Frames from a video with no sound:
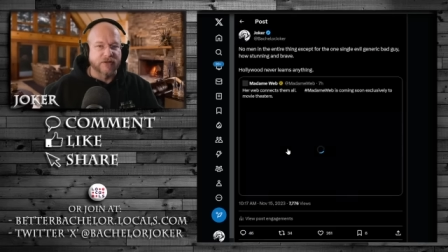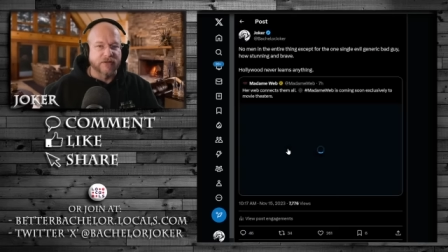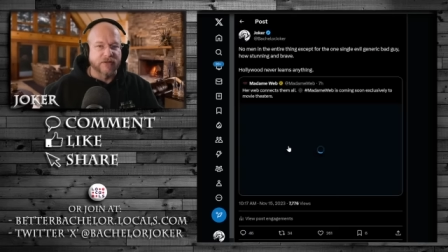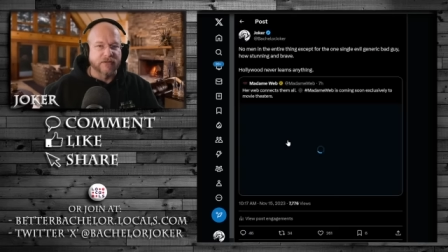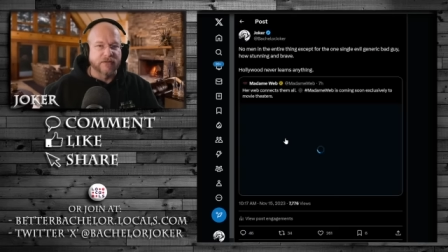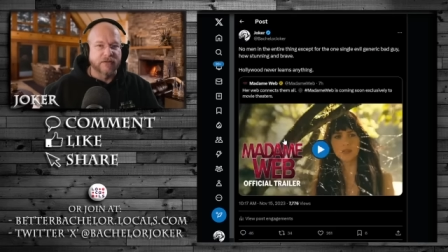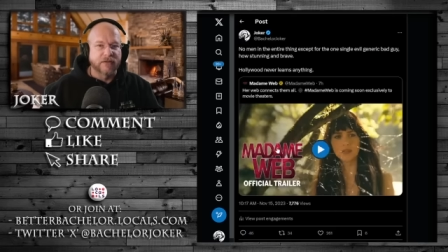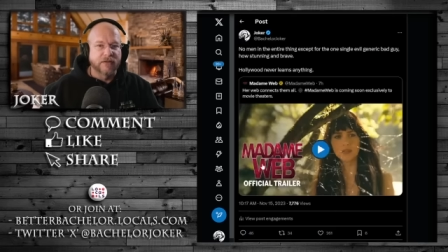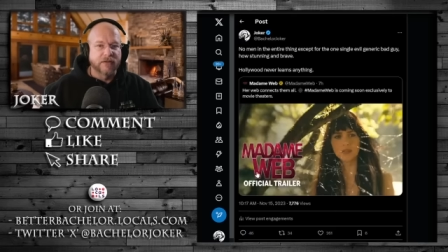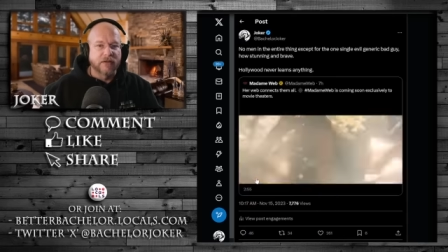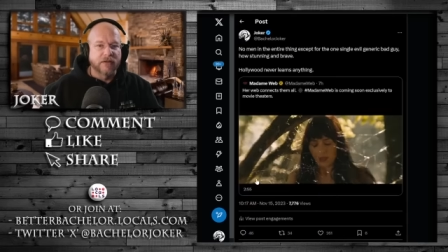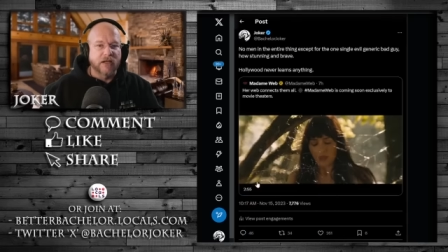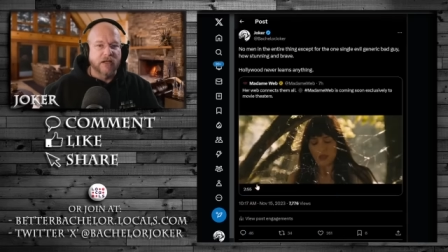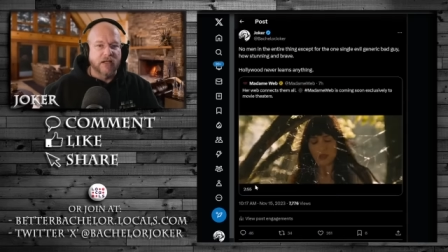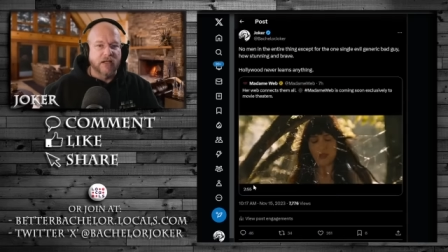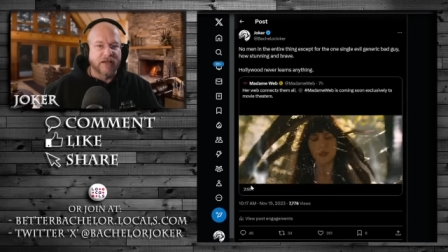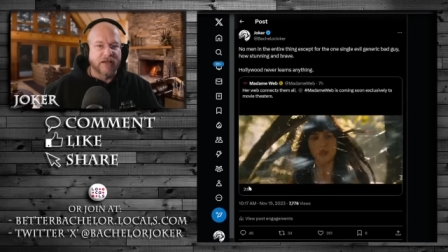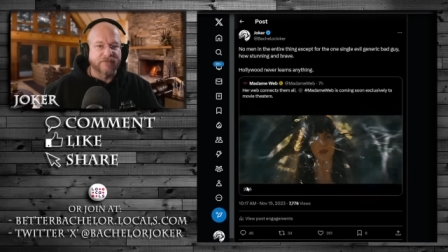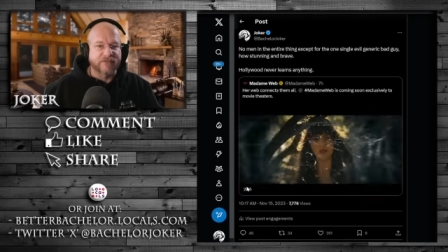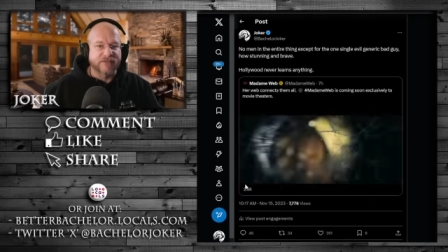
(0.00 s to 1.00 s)
and
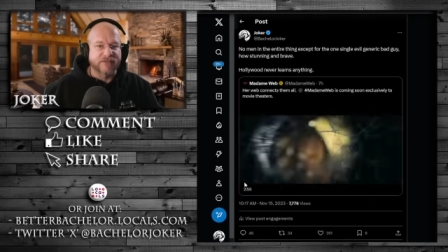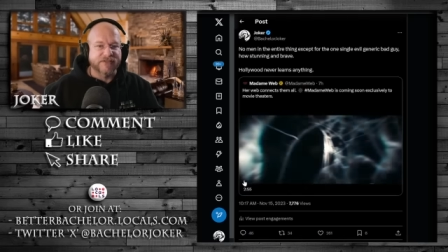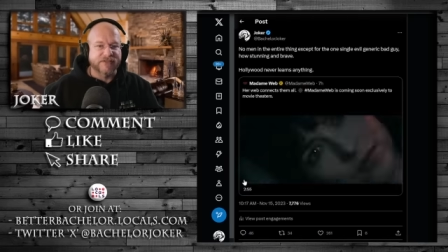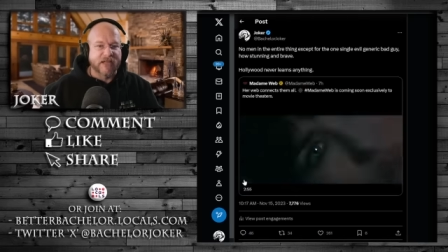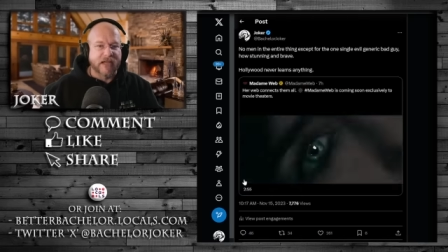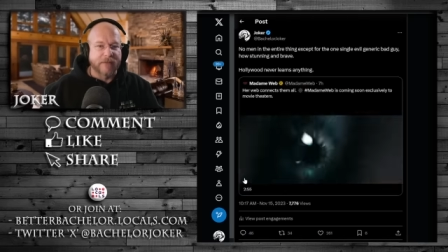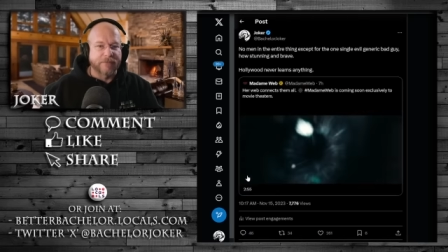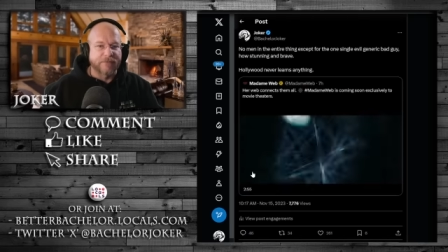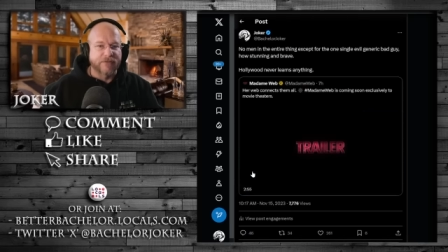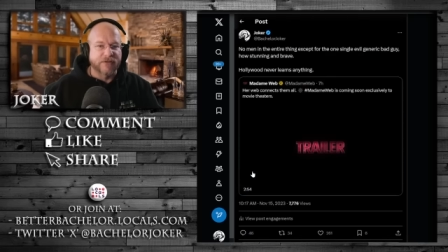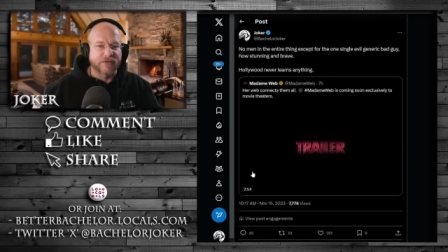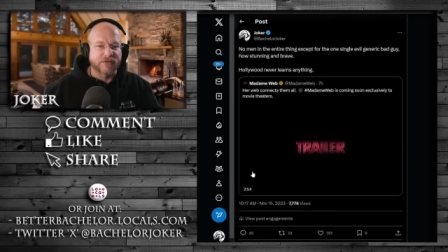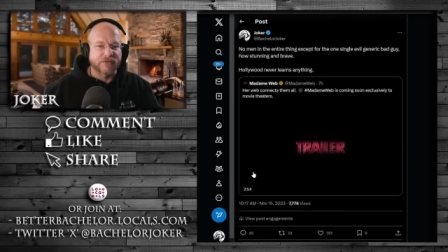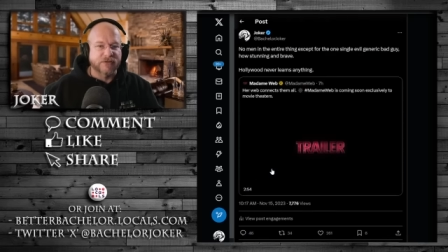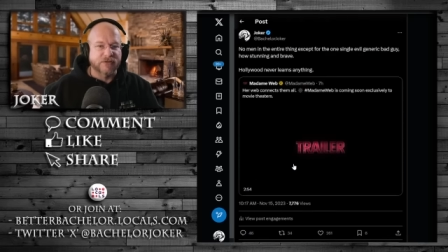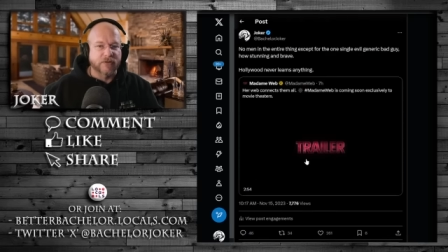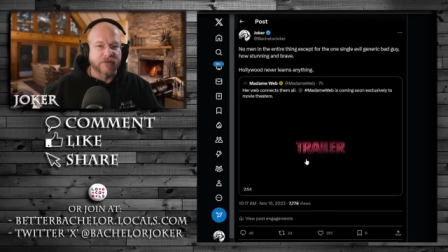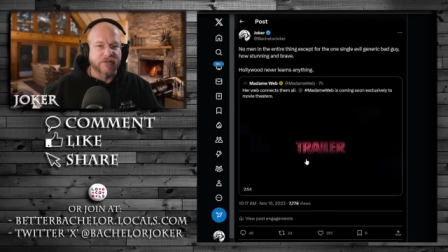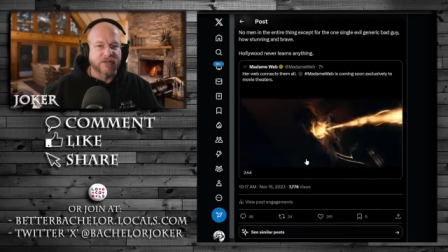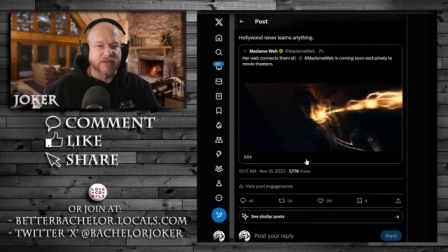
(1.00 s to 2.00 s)
I'll have to stop this
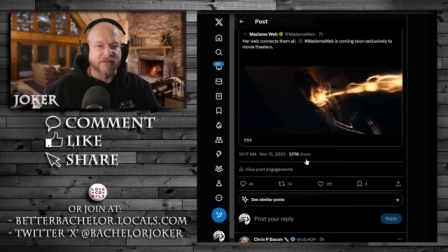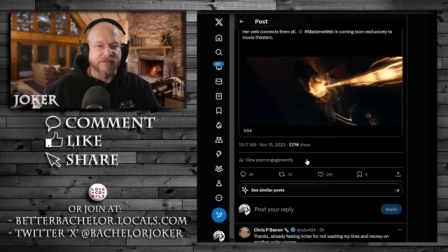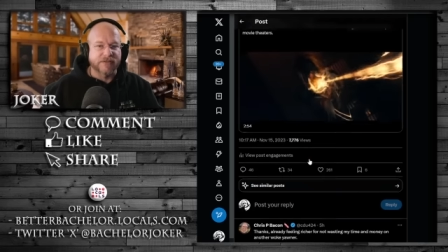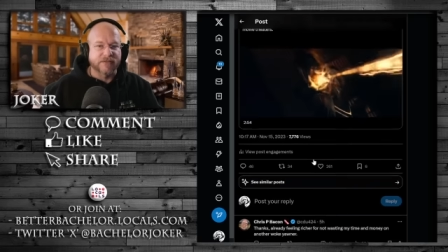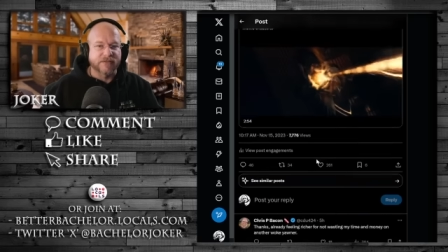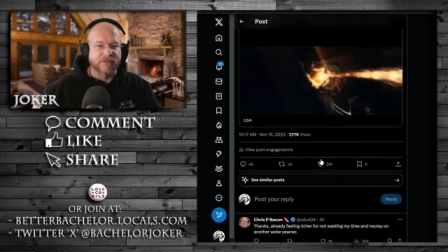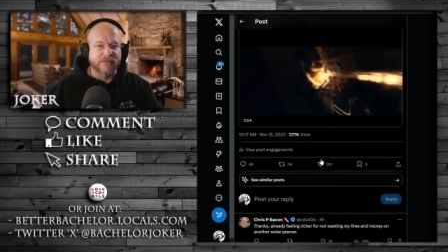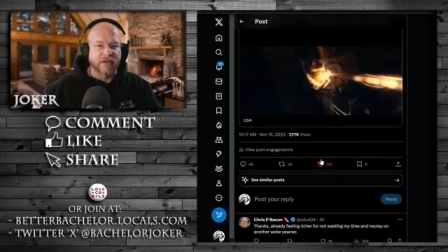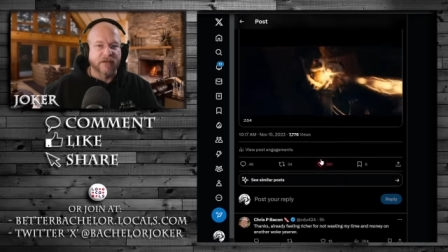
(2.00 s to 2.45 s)
so it doesn't.